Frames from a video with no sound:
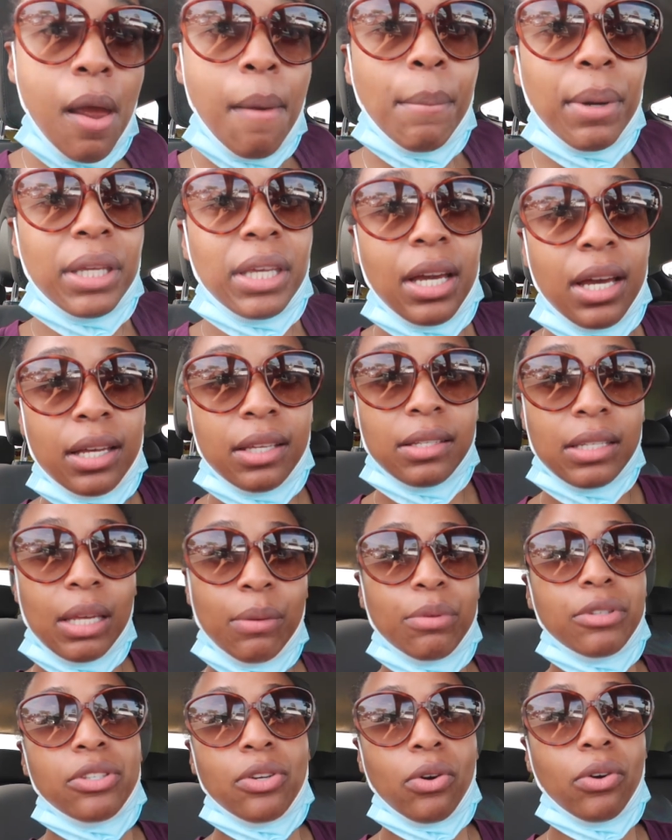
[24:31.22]
But yeah, it
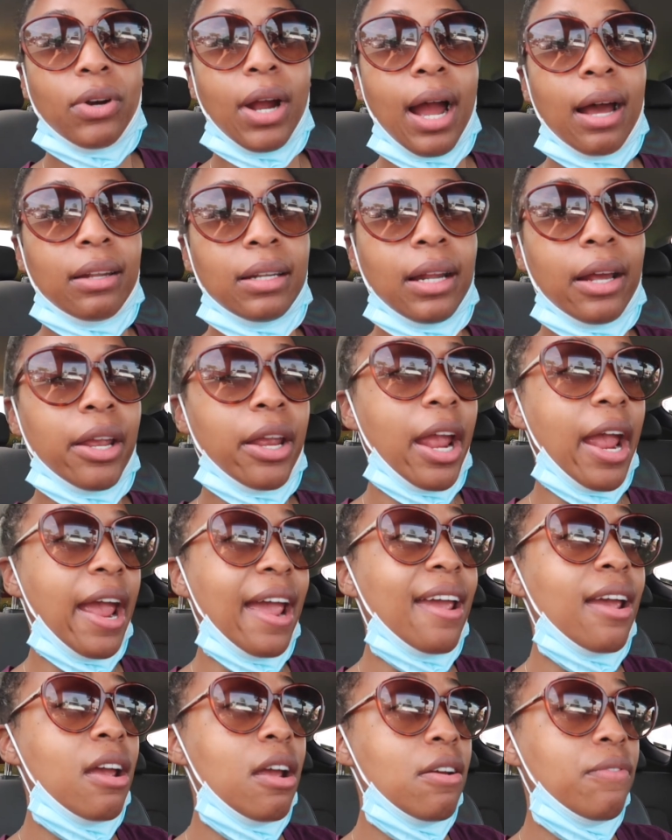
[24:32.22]
was so crowded. I hear
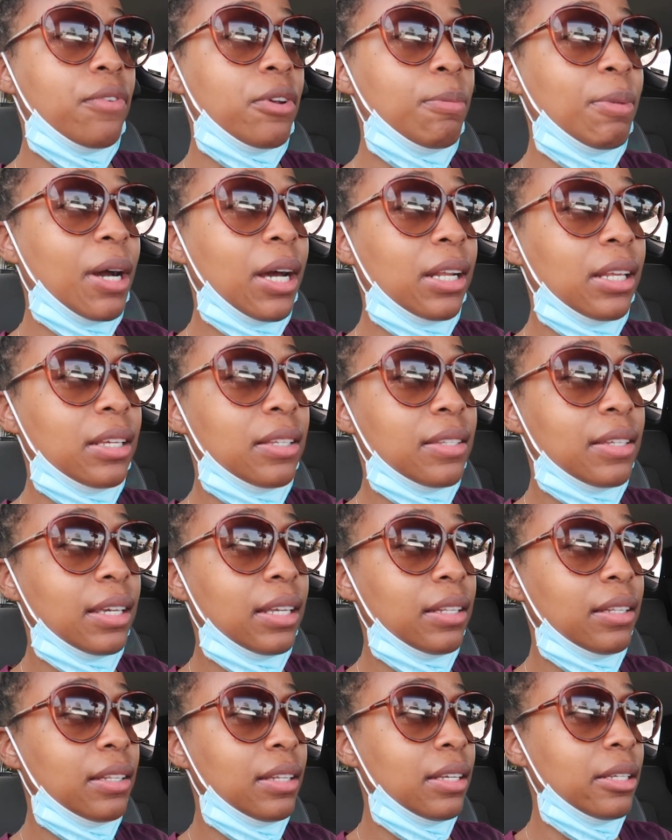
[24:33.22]
everybody is
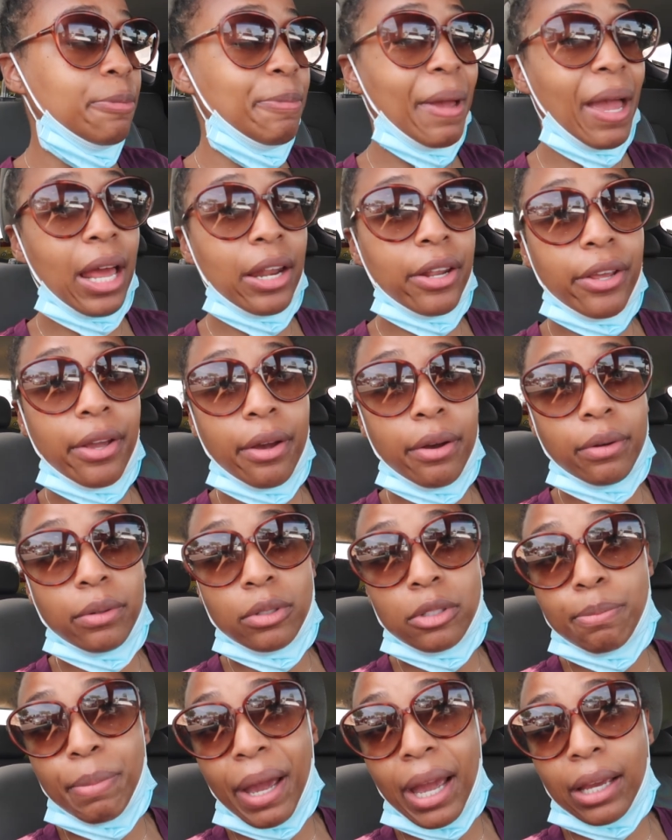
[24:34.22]
getting these
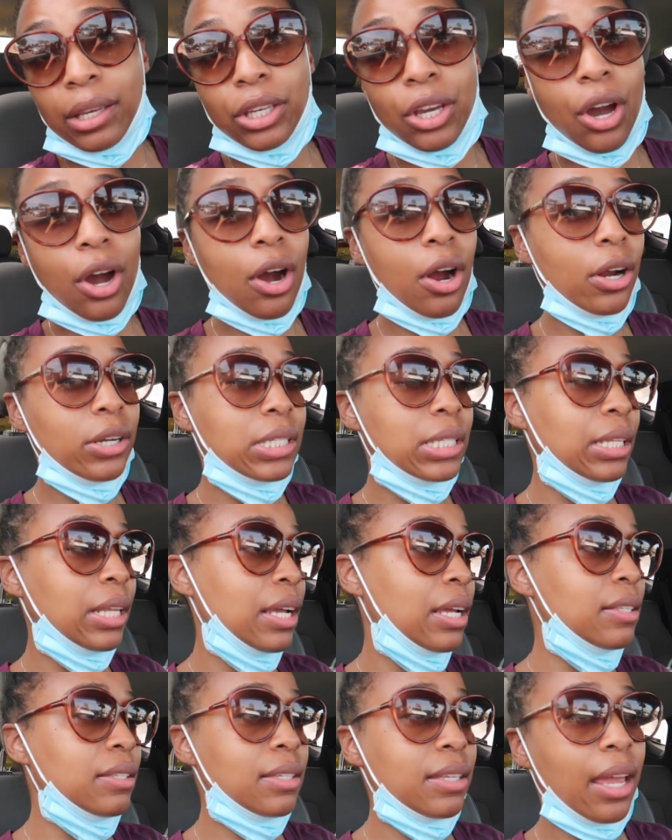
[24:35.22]
patios, backyards,
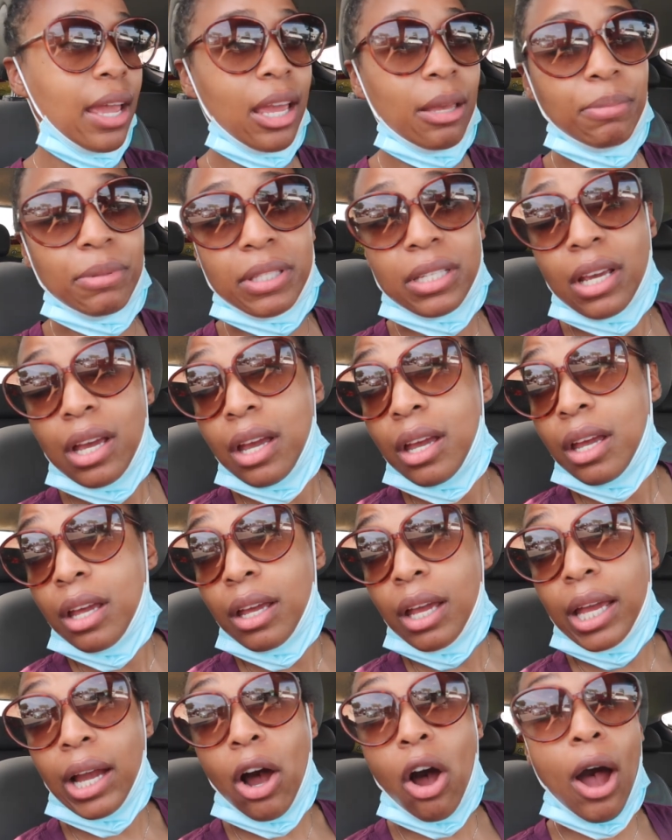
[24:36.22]
landscapes,
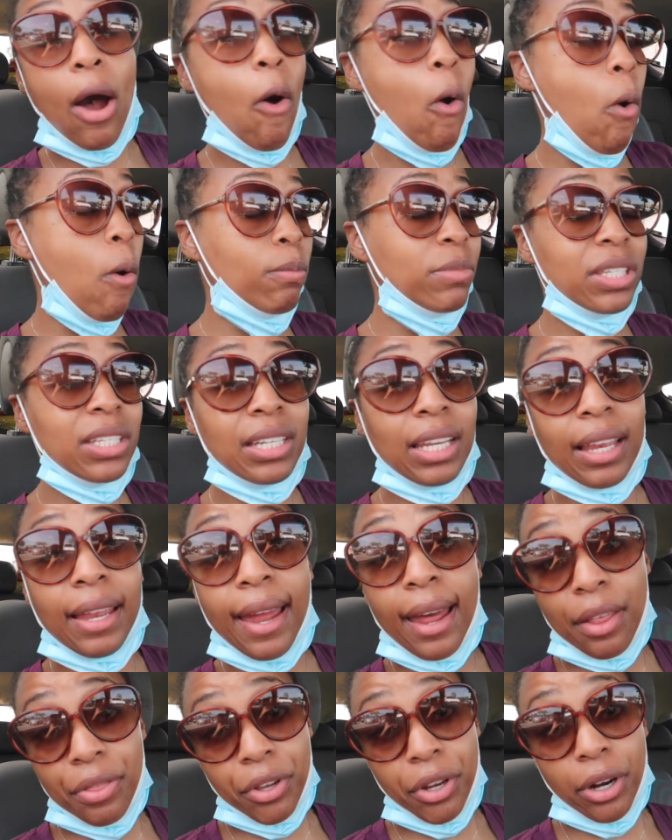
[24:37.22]
homes
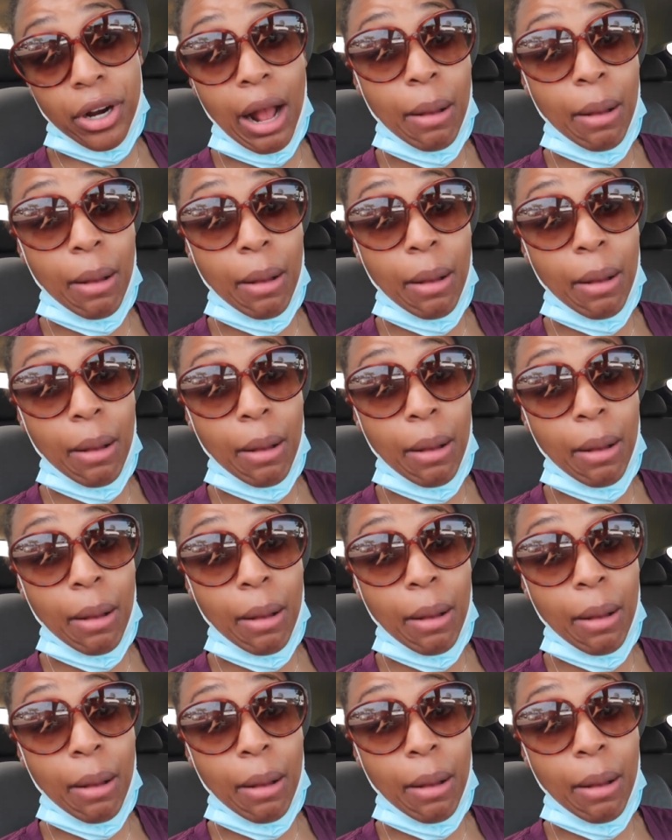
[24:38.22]
together.